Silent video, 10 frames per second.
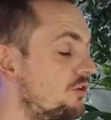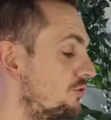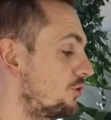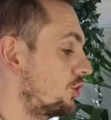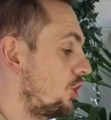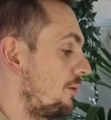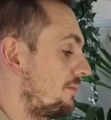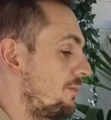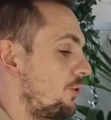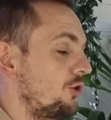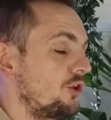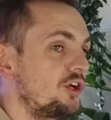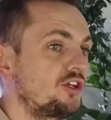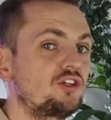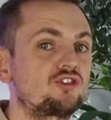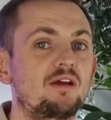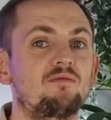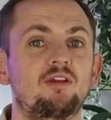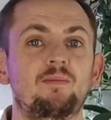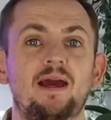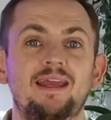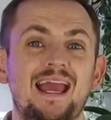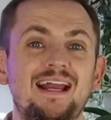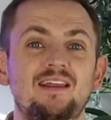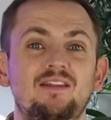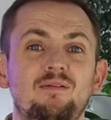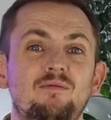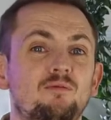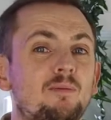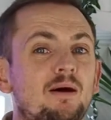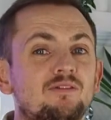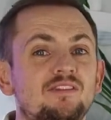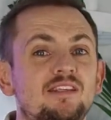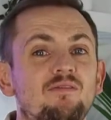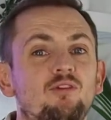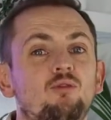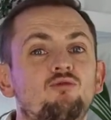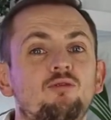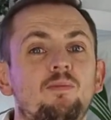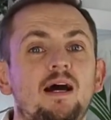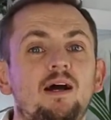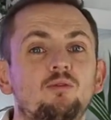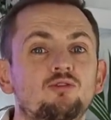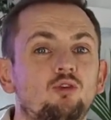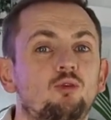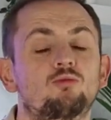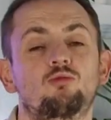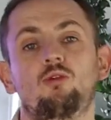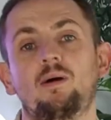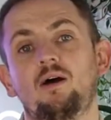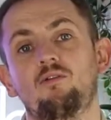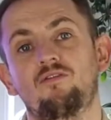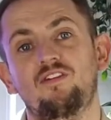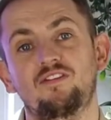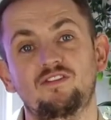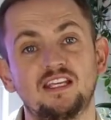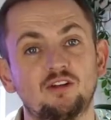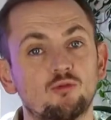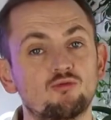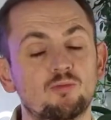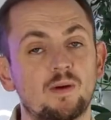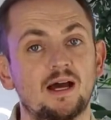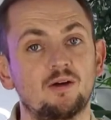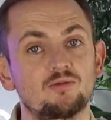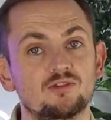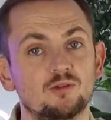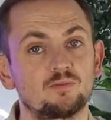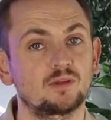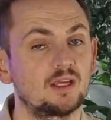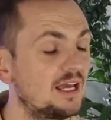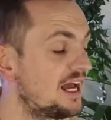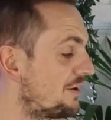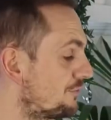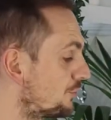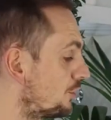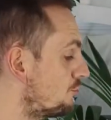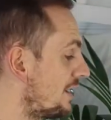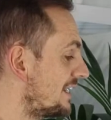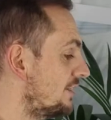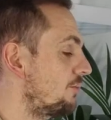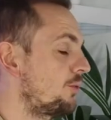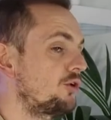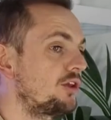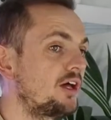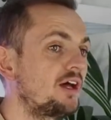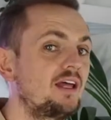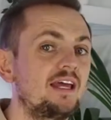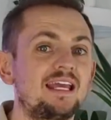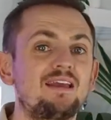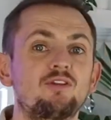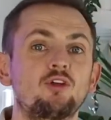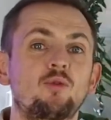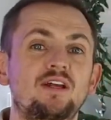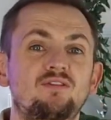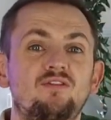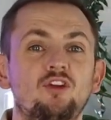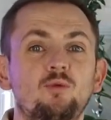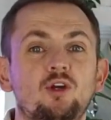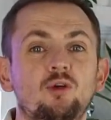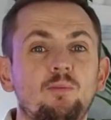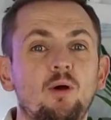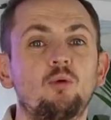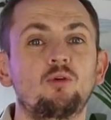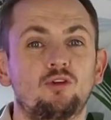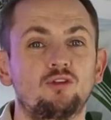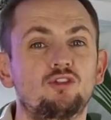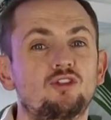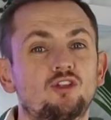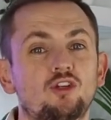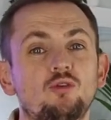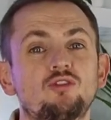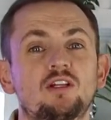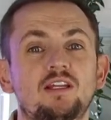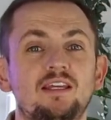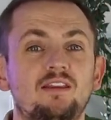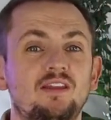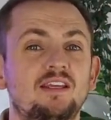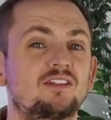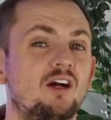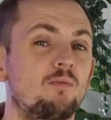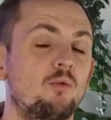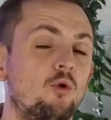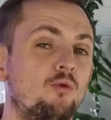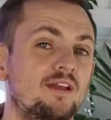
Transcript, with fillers: for a combi boiler, you generally pay anything from about £700 up to about £1,500. And for a regular boiler, even though there's fewer components, usually these are more